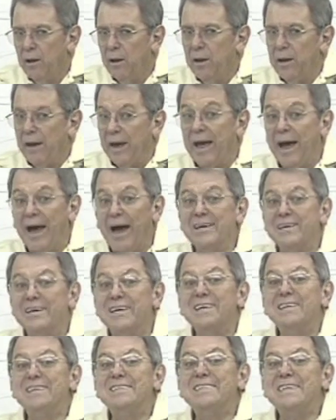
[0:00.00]
Yeah, I
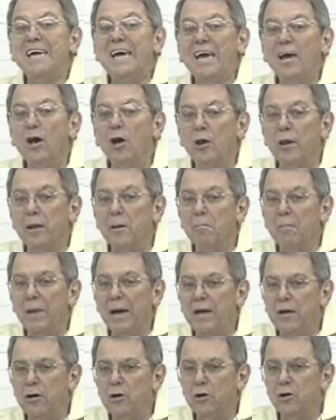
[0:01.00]
could tell it
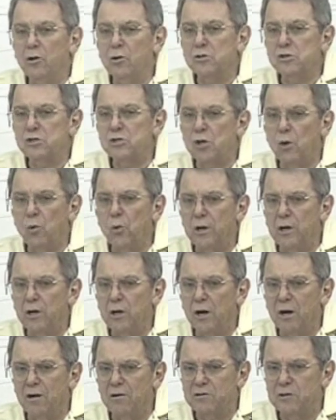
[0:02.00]
made her so
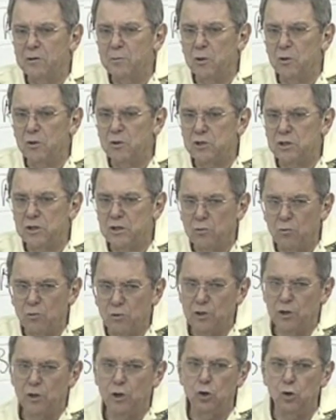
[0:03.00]
uncomfortable she
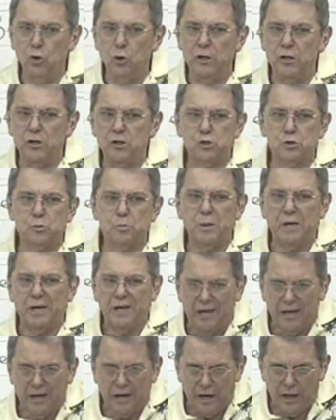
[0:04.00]
wanted to do a little
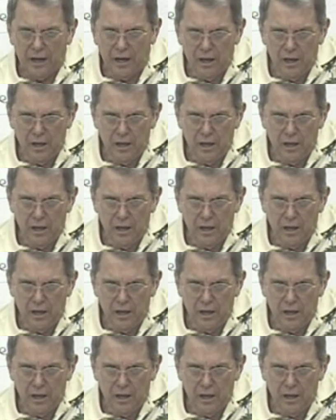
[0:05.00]
spin.